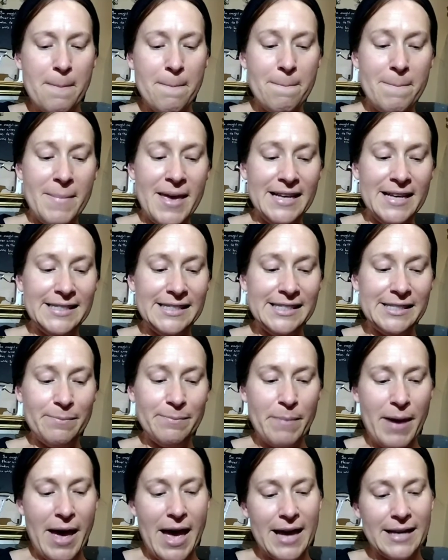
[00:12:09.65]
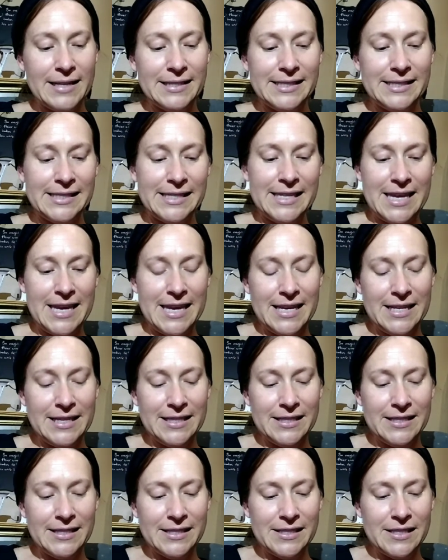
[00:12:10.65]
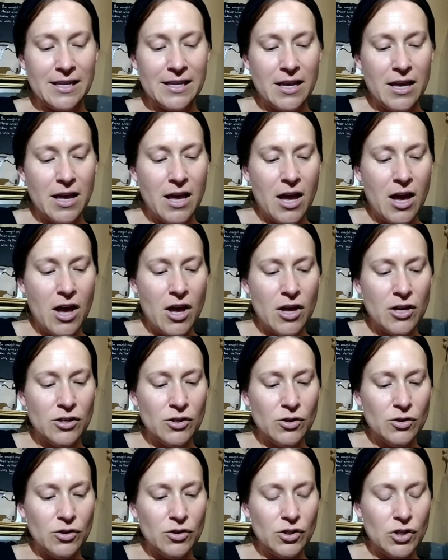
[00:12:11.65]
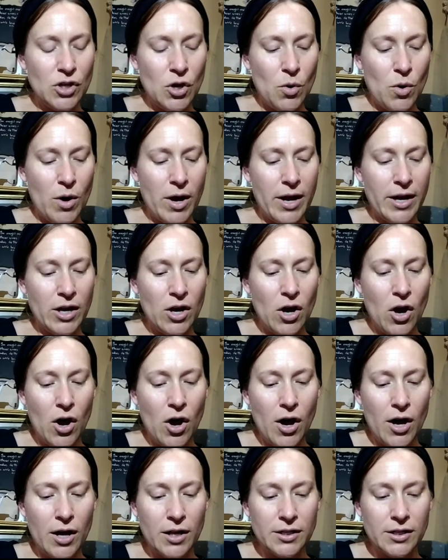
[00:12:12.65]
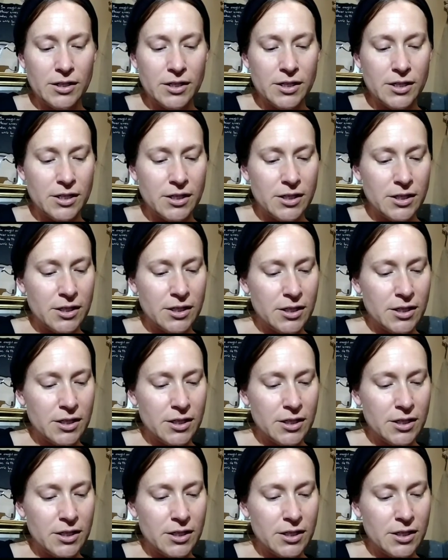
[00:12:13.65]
mixed bag schemes. So I got,